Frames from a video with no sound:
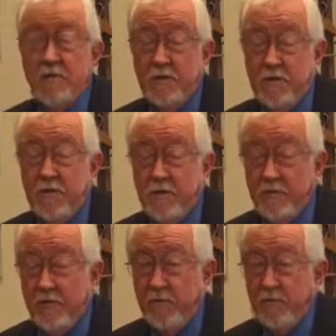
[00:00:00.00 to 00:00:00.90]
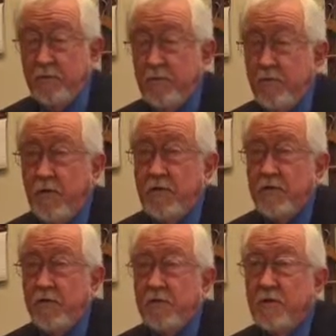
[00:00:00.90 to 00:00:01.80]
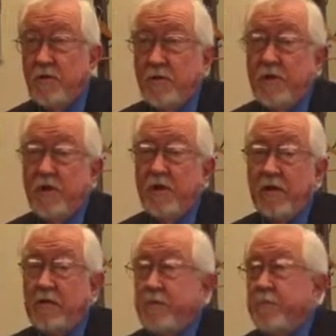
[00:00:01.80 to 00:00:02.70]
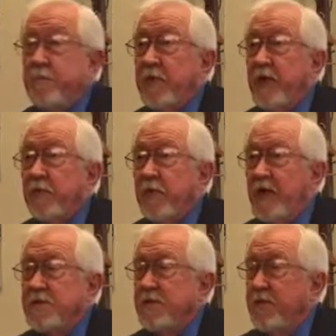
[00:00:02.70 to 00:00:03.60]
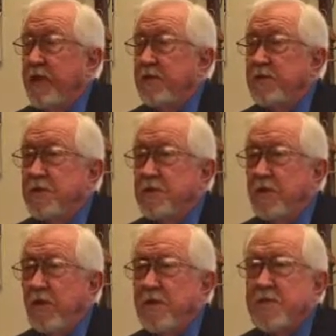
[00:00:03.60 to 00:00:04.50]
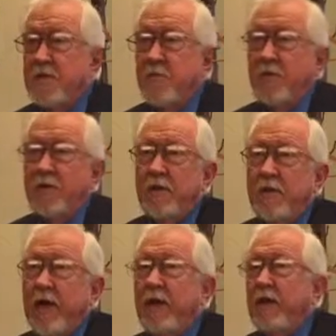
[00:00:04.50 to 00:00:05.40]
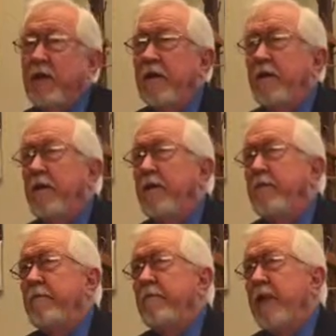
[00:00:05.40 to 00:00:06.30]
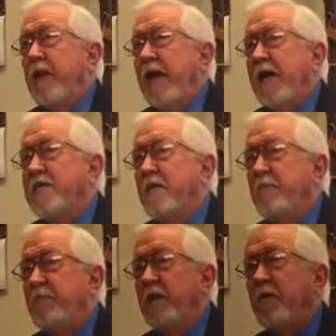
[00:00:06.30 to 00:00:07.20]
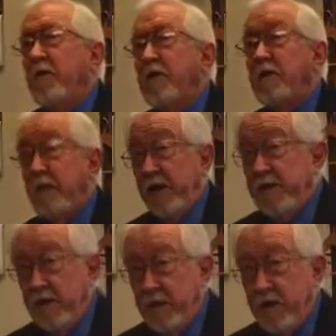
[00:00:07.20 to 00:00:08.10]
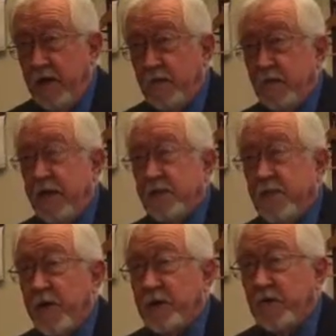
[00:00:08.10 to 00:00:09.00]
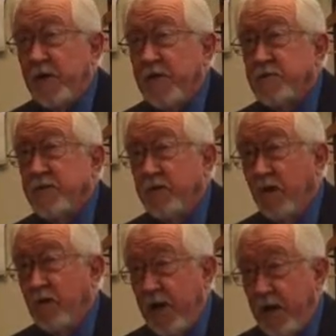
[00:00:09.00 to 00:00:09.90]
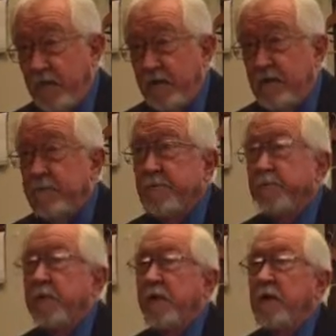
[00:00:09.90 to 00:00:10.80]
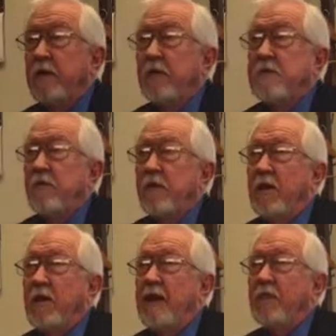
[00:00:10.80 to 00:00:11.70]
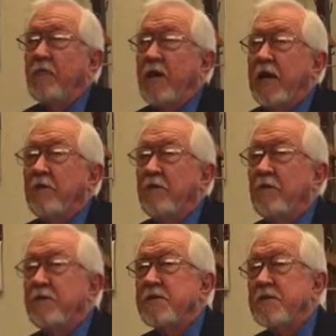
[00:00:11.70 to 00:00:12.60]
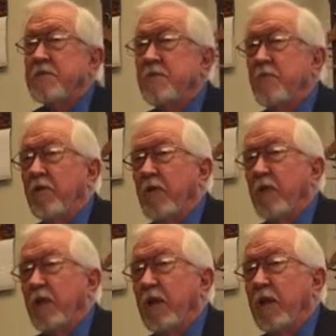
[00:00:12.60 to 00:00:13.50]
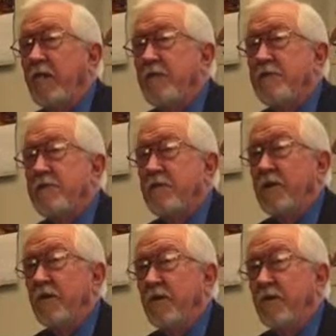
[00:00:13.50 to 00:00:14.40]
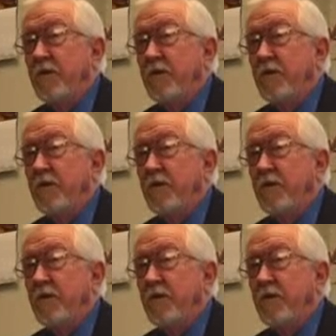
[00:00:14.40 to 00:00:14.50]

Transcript: to determine what the right solution would be. And philosophy of language is quite similar to that, but it has an empirical dimension that other aspects of philosophy don't have. So a lot of what I do is similar to what linguists do.